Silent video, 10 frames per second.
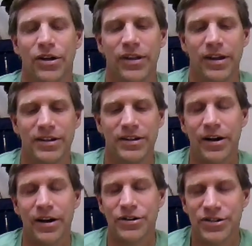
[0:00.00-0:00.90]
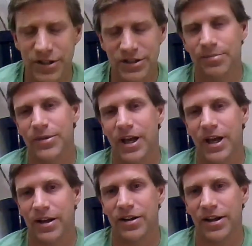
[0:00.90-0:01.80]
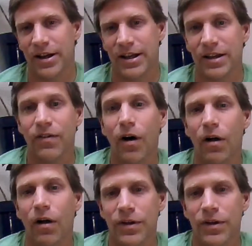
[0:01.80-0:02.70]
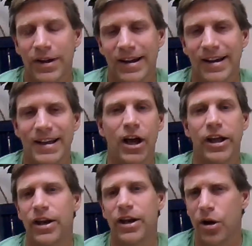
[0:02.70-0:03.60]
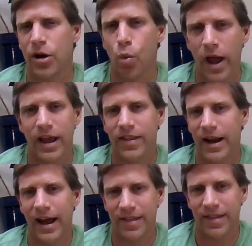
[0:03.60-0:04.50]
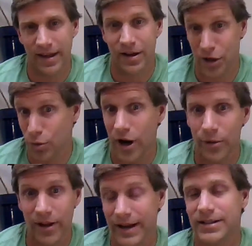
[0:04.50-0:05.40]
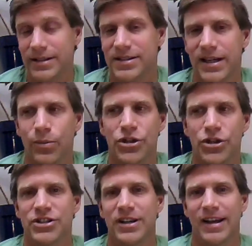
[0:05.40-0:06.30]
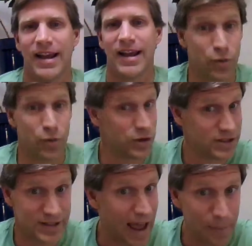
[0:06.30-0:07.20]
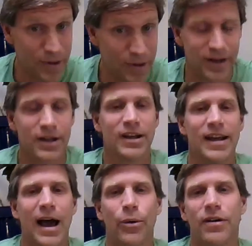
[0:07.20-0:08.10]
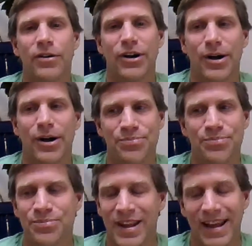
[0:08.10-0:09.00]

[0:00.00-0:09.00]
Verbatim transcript: the entire system can uh, evolve uh, in in a way that I think you and I would like to see, which is everyone's happy. Mm-hmm. However, um,